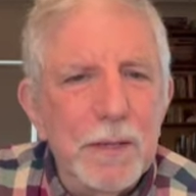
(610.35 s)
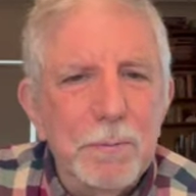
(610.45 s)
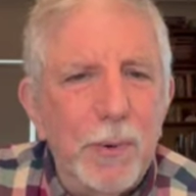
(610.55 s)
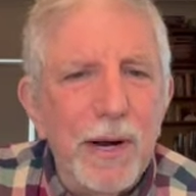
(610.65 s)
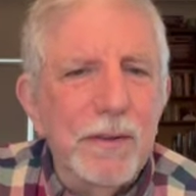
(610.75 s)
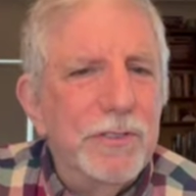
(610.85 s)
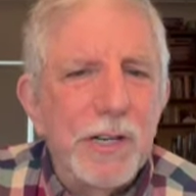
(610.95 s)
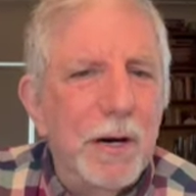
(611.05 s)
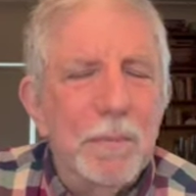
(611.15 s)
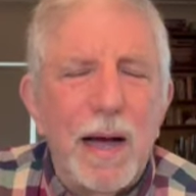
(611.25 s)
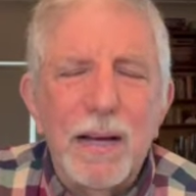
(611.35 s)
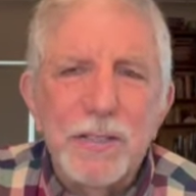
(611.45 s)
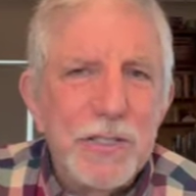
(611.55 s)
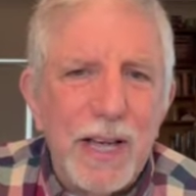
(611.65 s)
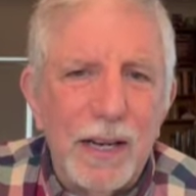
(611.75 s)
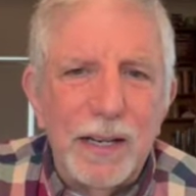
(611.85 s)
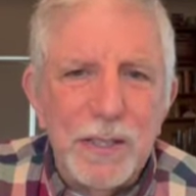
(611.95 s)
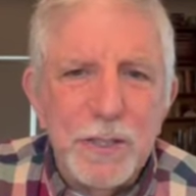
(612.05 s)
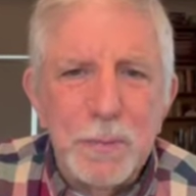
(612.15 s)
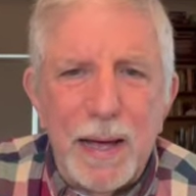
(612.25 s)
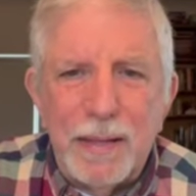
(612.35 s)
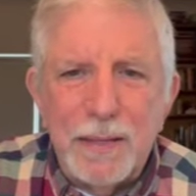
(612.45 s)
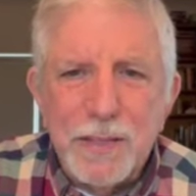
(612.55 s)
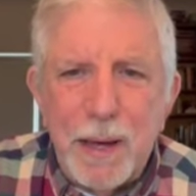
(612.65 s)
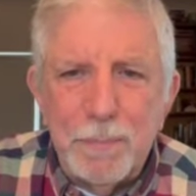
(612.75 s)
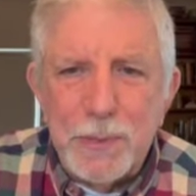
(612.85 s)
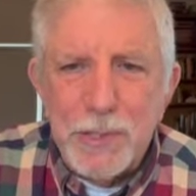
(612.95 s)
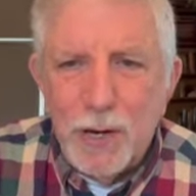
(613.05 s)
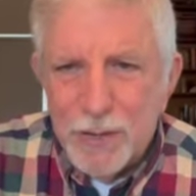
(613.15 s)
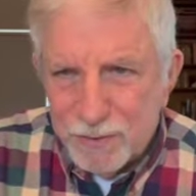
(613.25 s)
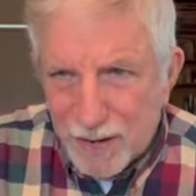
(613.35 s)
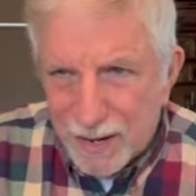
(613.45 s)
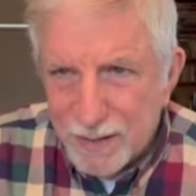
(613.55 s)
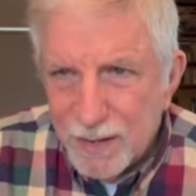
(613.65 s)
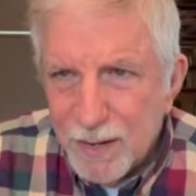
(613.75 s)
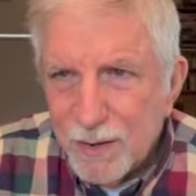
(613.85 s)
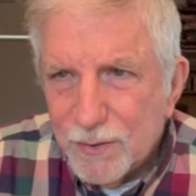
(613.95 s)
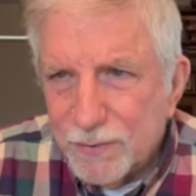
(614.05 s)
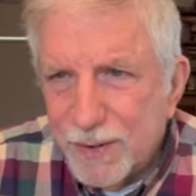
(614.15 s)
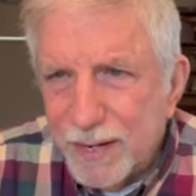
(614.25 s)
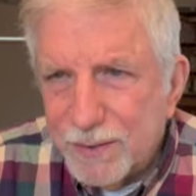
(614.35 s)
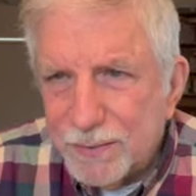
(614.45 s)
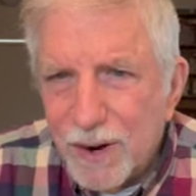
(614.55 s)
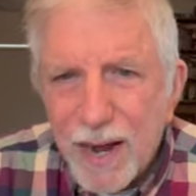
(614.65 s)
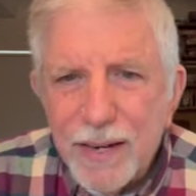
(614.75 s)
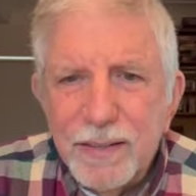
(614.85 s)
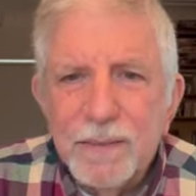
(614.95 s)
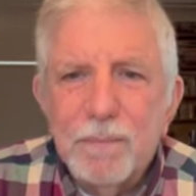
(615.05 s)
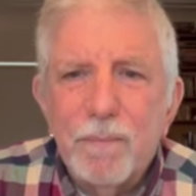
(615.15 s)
the point of Jeremiah's telling us about this episode, if I read it right,